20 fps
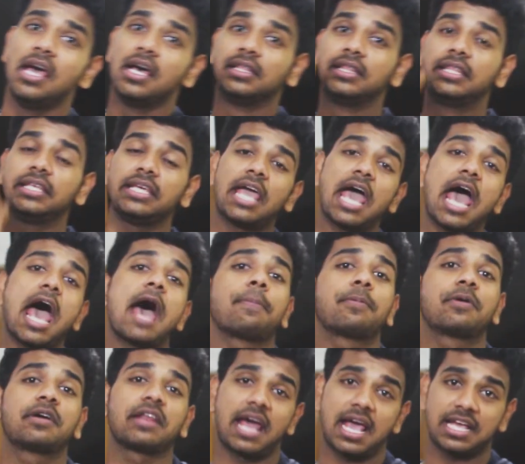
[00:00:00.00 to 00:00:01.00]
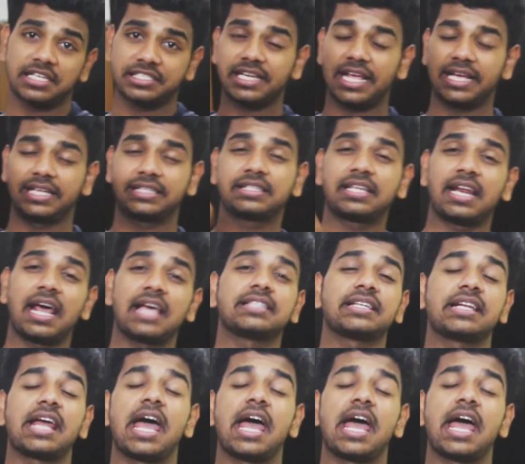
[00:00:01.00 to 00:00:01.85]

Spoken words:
the app crashed like thrice and